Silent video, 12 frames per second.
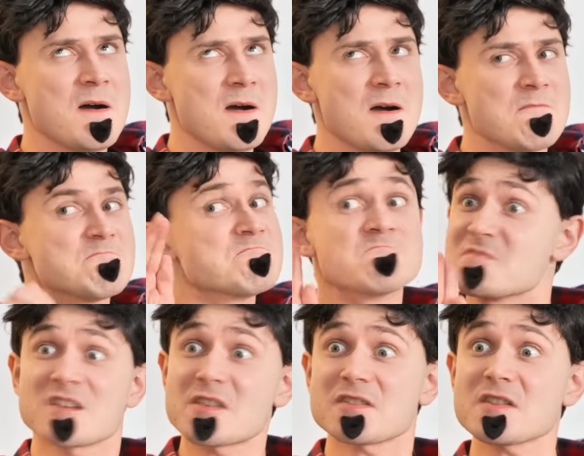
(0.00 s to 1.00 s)
Do you want my
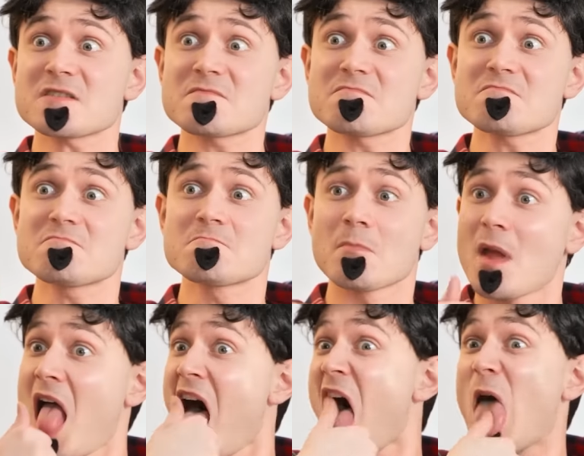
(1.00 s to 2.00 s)
help or not?
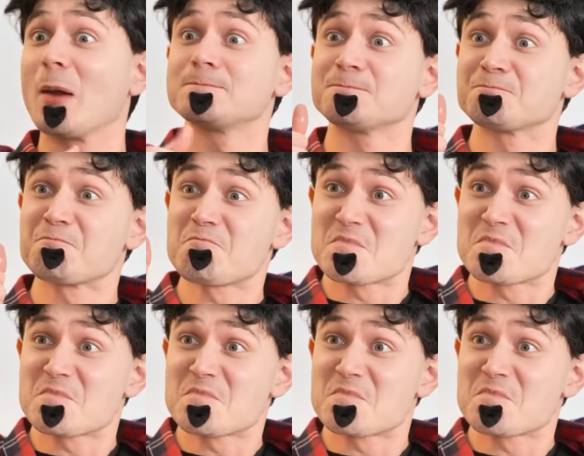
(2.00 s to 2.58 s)
Don't